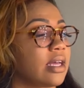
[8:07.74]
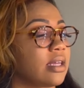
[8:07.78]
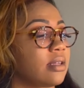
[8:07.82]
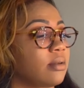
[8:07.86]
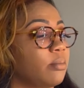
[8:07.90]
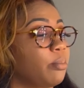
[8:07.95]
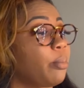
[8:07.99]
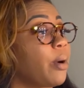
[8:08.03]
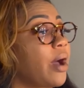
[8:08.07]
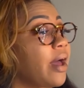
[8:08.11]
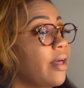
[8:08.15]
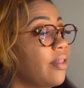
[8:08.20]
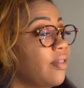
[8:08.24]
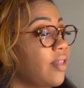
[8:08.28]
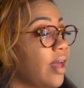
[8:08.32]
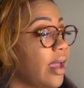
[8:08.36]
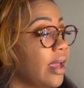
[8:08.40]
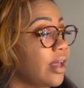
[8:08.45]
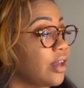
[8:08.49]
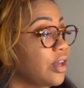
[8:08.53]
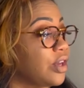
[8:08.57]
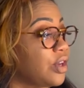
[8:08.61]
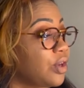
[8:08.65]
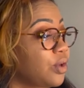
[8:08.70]
But they
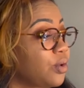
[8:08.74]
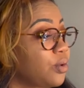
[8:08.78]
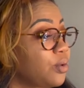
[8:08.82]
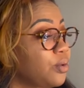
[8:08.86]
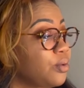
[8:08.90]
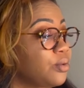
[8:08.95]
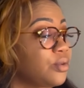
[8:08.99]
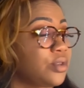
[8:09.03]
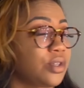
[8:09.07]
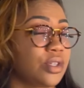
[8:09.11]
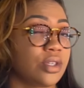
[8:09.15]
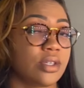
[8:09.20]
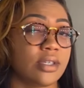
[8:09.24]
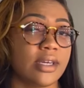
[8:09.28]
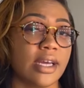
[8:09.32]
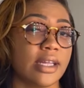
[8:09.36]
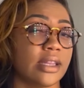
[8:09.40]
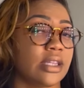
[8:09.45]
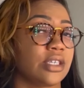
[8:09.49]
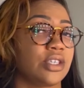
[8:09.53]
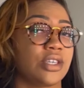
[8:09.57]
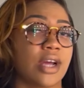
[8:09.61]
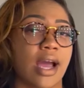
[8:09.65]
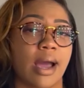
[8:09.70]
do get
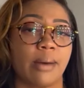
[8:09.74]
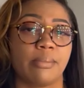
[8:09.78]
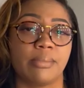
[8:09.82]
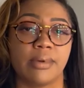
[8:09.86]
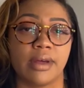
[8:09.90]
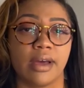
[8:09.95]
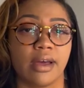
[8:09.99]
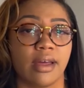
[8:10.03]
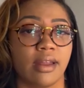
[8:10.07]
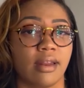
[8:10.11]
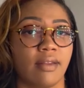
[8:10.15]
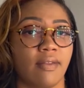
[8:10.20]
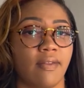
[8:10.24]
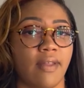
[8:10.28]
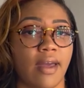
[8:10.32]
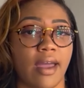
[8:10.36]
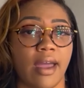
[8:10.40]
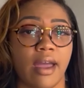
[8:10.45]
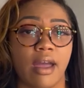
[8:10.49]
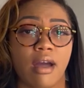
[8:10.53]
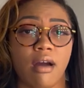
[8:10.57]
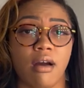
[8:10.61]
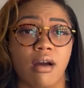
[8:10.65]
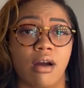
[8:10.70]
the job done.
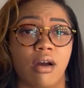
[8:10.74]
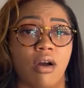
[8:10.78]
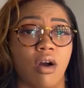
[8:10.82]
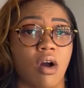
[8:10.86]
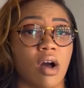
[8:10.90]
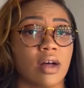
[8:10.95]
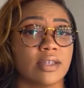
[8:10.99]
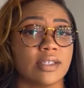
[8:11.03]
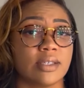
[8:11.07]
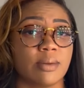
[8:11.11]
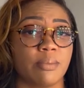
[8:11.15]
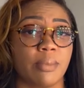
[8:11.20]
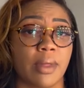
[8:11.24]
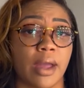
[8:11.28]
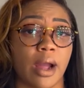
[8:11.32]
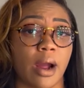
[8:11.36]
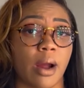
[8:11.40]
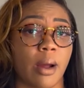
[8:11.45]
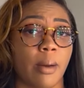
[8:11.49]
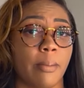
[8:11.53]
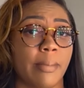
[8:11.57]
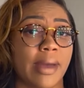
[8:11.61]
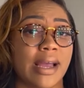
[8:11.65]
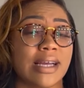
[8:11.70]
They are awesome, they are
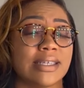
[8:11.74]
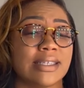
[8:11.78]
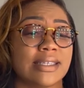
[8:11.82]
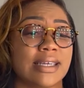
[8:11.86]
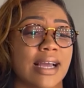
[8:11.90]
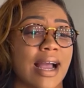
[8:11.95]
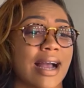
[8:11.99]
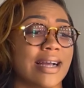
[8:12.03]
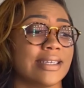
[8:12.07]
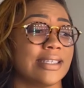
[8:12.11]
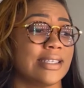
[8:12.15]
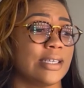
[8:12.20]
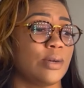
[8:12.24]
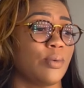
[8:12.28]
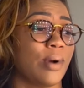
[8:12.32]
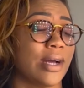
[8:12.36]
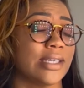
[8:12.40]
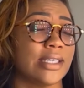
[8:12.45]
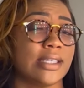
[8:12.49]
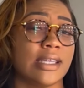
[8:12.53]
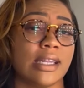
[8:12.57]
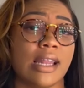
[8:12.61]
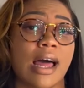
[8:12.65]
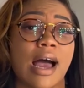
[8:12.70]
amazing. I see why
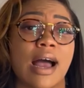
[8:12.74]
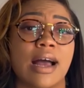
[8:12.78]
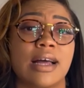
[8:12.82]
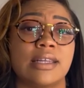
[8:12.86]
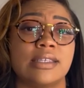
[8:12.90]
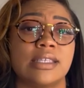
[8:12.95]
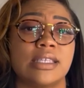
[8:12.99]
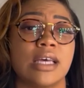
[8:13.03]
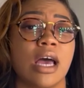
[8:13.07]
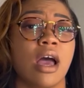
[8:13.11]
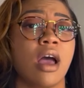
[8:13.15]
salons,